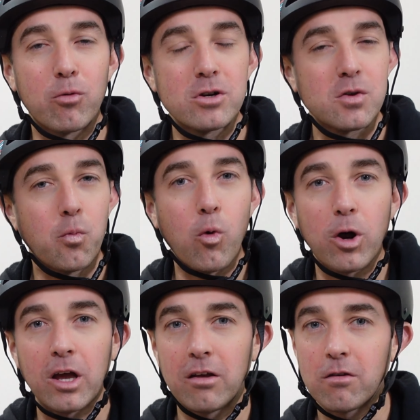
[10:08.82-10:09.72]
We're just
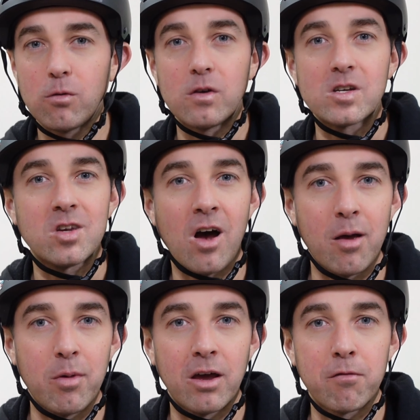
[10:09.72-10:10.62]
working through this
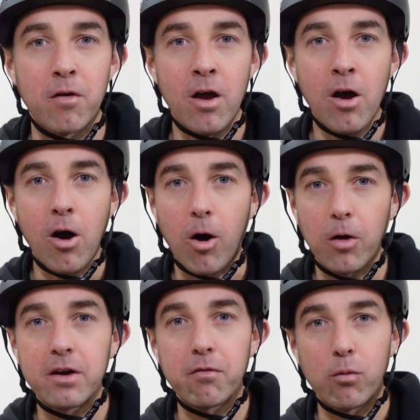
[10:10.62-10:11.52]
timing of
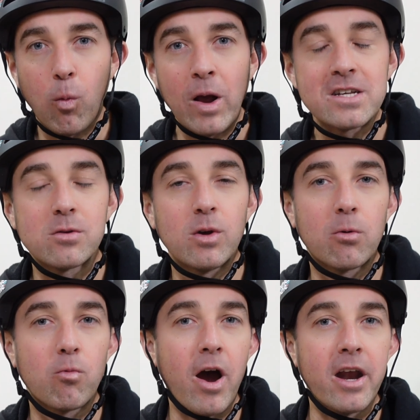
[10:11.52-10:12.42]
all the different ways that we
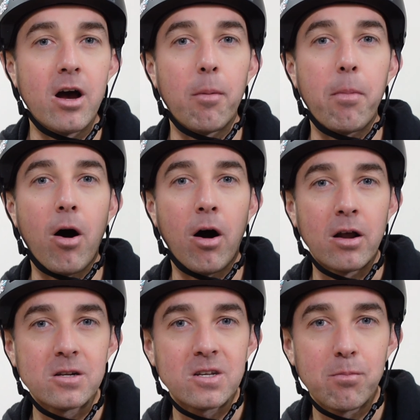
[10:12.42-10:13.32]
can ride up
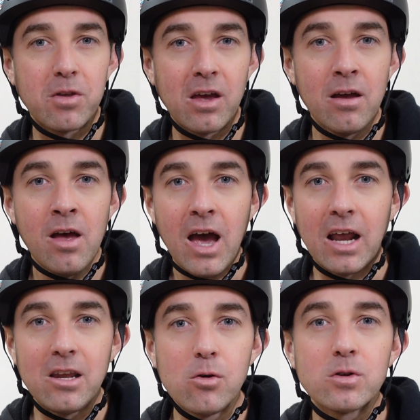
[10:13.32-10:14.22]
onto something
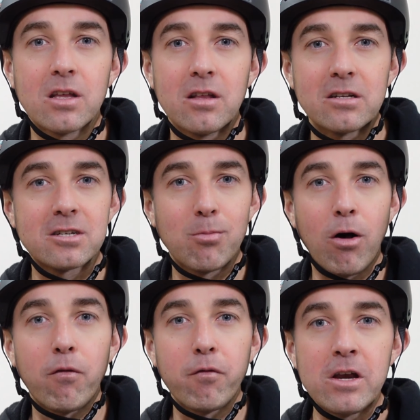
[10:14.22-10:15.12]
and using this
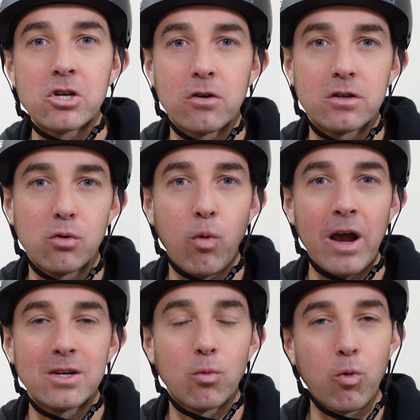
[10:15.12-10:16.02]
small feature as a
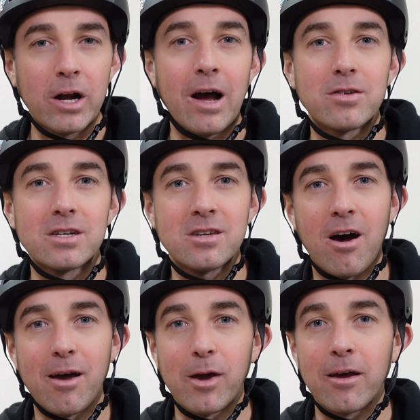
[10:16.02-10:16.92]
way to work out the
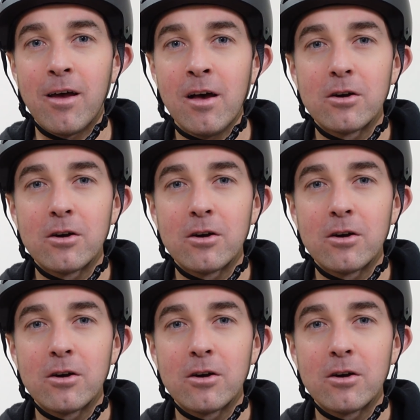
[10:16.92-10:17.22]
timing.